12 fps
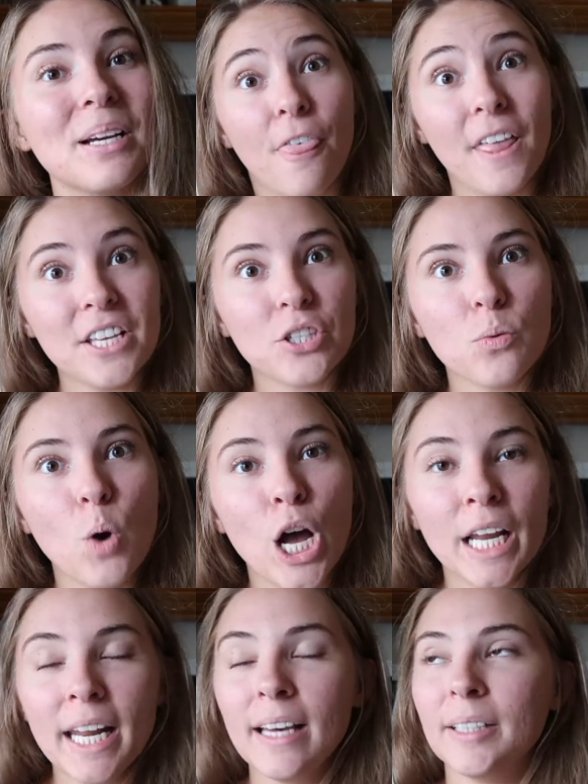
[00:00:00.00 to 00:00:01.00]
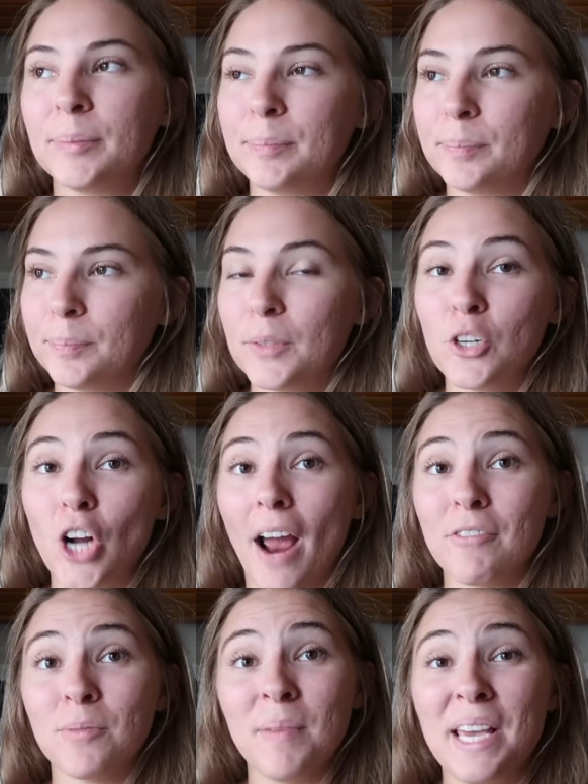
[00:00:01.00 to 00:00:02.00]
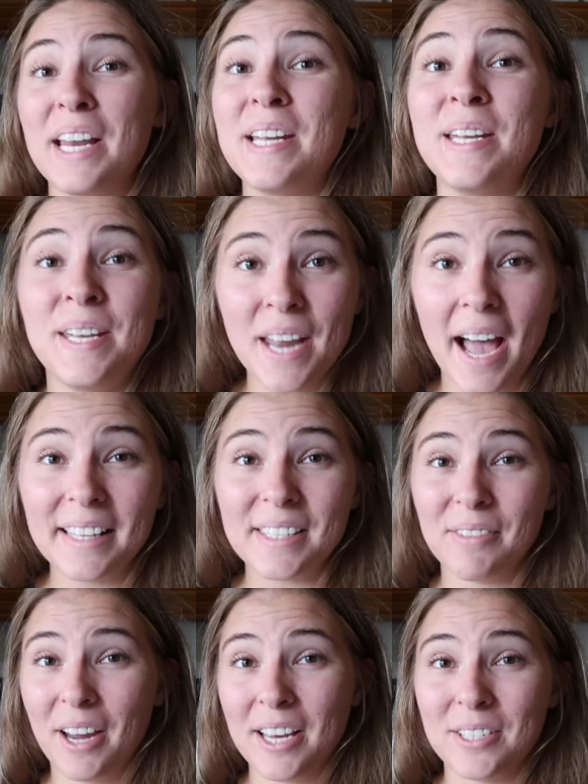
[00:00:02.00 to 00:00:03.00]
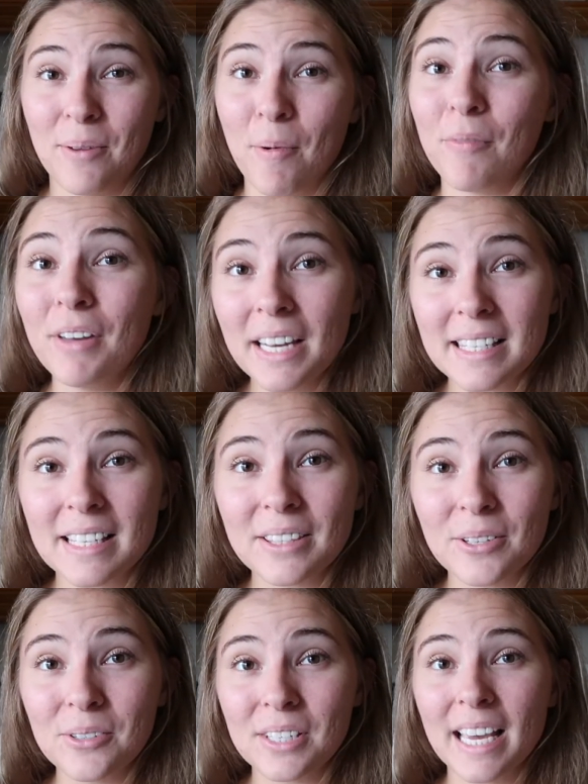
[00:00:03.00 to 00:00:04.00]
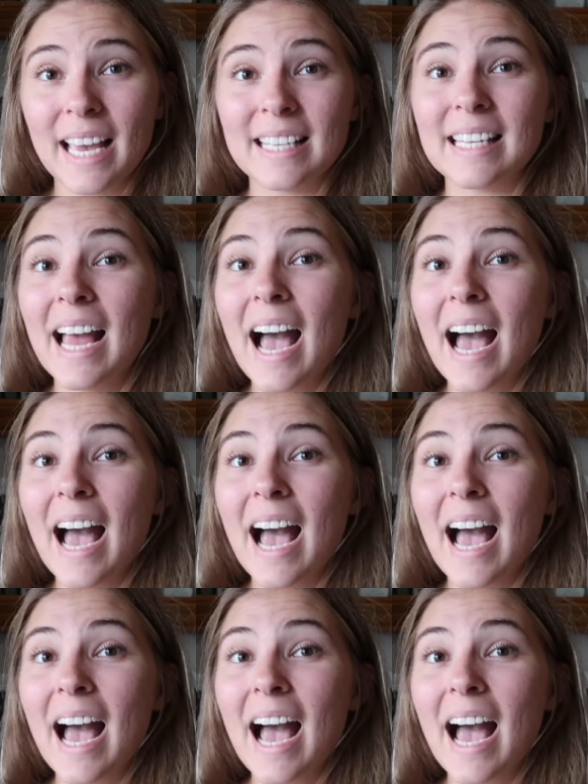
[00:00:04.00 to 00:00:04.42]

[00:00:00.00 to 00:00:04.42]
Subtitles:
This one drives me nuts. If you guys know, I'm a fitness enthusiast.